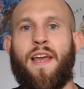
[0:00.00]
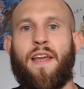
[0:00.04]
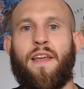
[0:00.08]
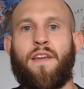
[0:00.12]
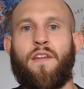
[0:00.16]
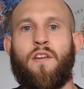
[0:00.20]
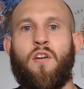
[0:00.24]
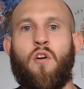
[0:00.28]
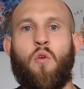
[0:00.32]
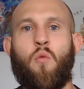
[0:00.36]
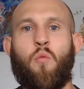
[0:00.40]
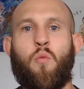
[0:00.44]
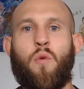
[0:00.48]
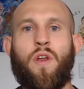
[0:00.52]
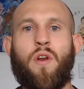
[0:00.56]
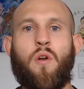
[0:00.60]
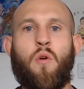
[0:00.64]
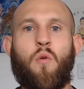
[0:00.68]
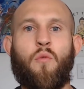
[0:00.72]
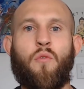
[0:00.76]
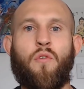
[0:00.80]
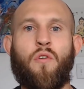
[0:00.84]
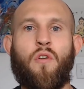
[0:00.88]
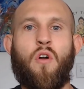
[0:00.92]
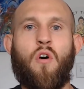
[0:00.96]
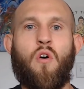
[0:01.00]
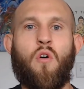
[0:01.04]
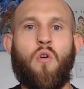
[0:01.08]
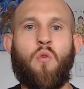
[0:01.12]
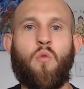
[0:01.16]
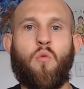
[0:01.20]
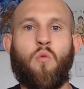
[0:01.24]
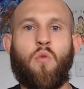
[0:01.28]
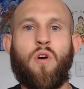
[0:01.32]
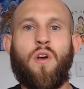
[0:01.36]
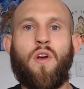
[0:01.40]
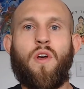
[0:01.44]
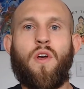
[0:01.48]
You know, we don't
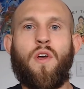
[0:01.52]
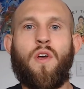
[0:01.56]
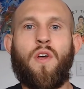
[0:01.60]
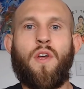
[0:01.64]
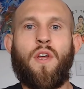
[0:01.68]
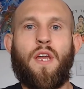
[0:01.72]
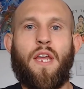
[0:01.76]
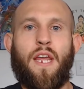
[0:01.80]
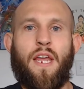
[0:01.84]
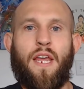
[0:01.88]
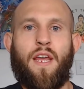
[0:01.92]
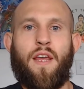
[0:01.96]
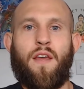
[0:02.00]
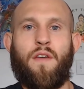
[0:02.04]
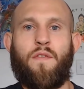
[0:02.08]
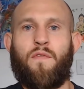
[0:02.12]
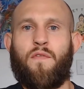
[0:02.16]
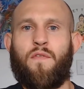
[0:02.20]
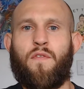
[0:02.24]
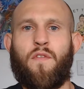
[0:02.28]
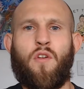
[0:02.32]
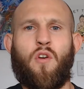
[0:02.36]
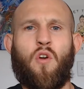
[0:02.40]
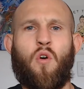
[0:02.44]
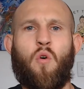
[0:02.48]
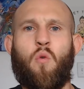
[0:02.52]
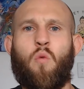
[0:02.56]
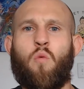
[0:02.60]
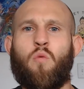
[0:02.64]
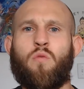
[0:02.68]
know if, you know,